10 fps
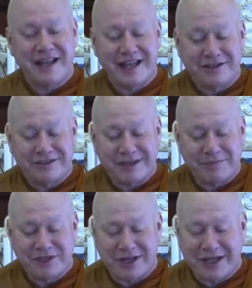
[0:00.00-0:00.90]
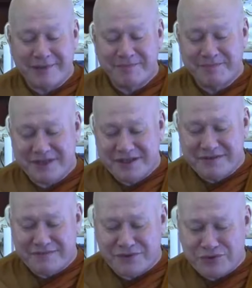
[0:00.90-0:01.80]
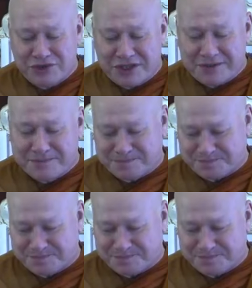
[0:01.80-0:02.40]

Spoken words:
At some time in the future,